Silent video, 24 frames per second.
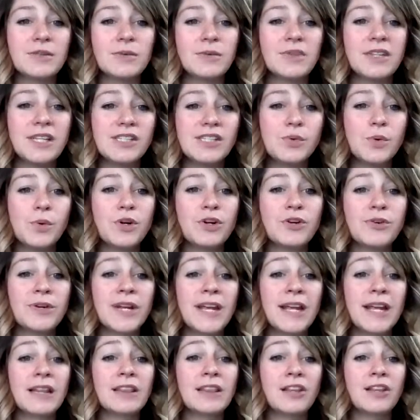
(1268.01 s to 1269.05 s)
This will
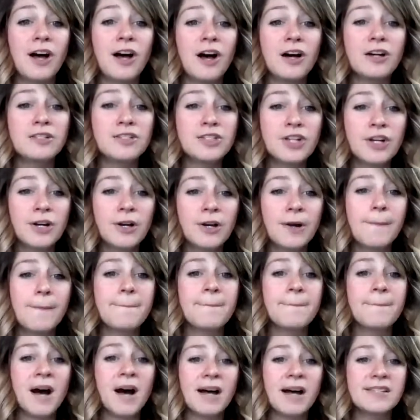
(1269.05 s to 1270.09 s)
create
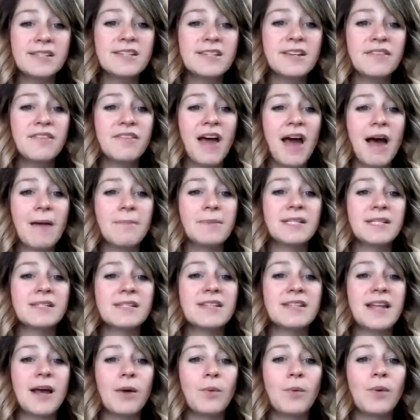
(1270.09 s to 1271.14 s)
long-term positive habits
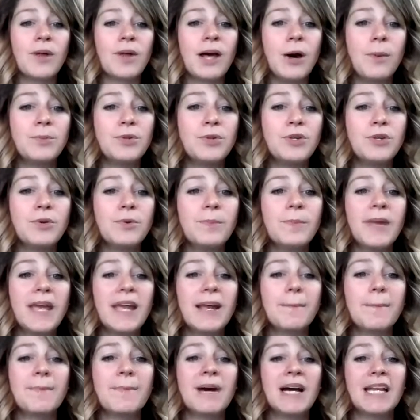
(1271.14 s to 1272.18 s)
that will help you
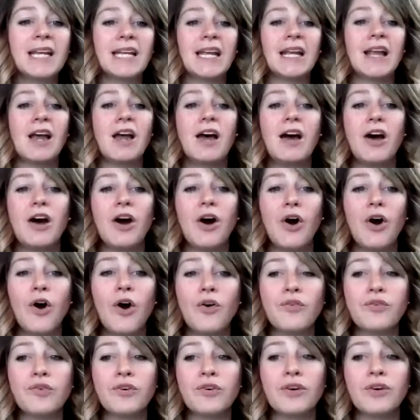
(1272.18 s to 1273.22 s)
make money
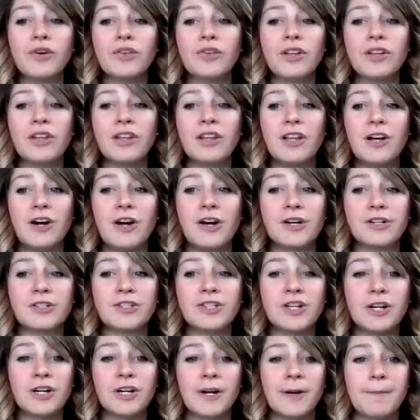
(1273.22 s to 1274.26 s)
over the long
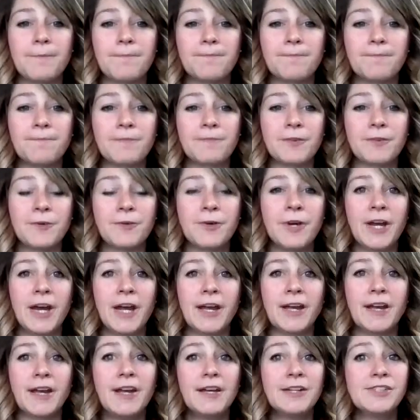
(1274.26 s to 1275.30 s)
term. Okay,
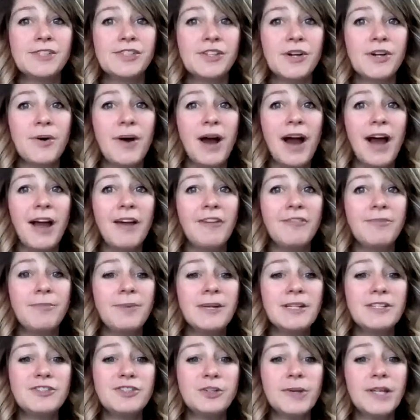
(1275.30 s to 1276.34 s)
so I've
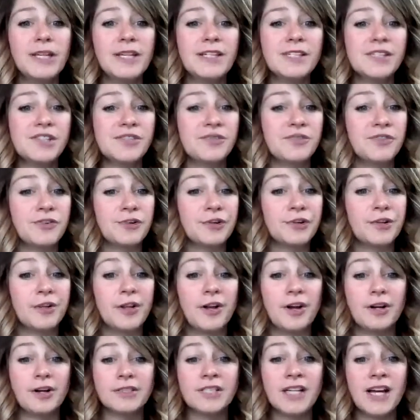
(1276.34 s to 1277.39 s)
been doing this for a
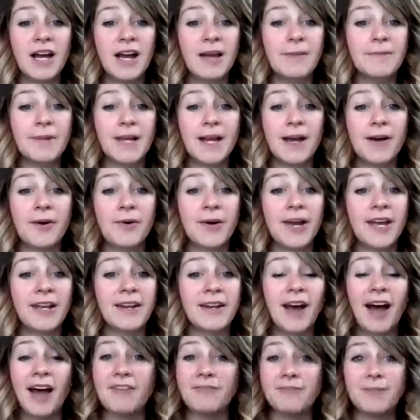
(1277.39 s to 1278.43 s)
long time now, and
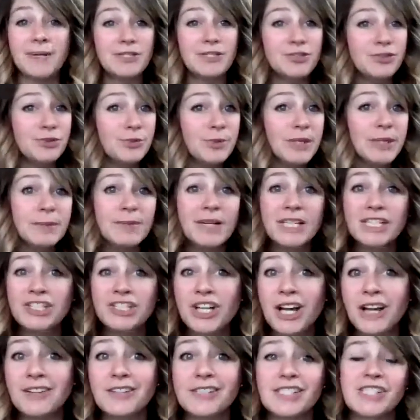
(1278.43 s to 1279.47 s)
I've been doing my
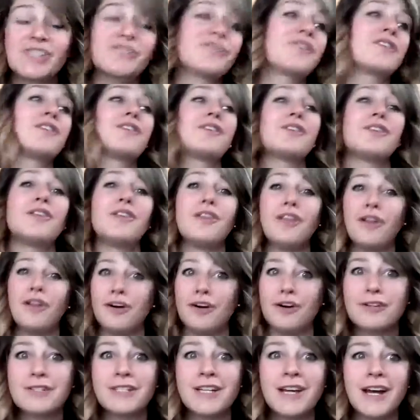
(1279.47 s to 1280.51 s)
checklist for a
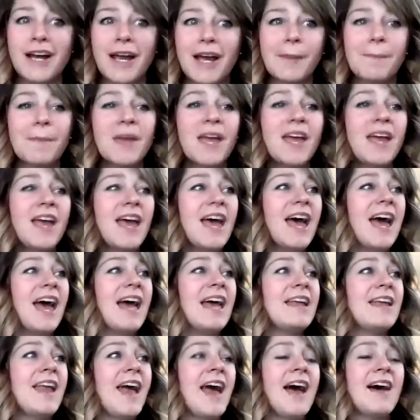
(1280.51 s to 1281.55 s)
long time.
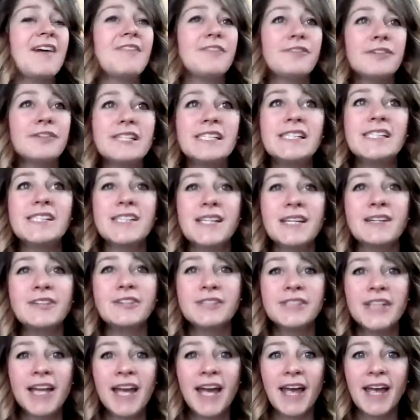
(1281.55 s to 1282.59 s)
And every
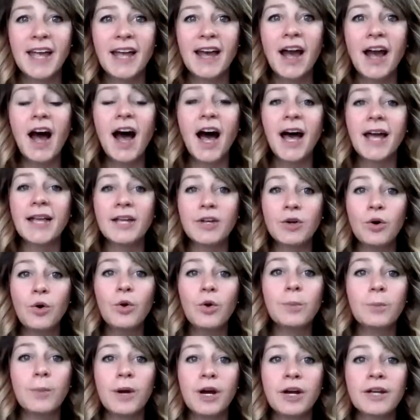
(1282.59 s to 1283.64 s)
single day, I
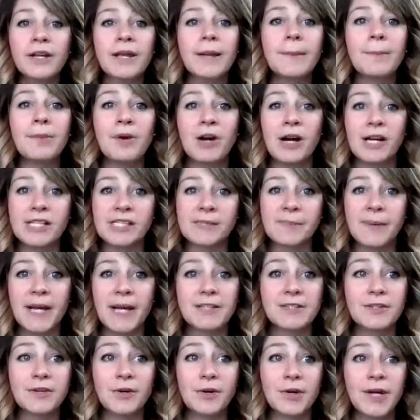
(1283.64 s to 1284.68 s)
cold market prospect,
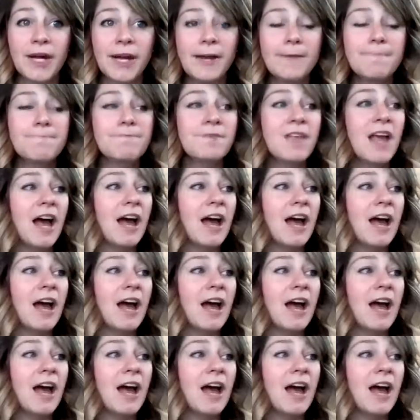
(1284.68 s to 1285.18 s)
okay?